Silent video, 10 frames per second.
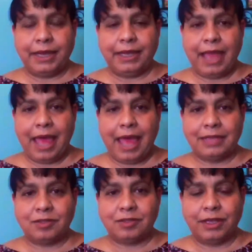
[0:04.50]
everybody
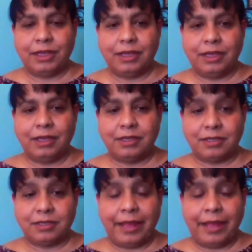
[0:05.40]
has the
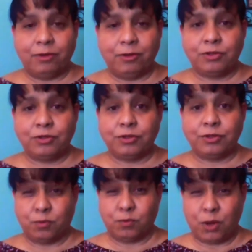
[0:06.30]
desire
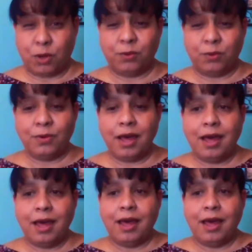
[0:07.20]
to grow,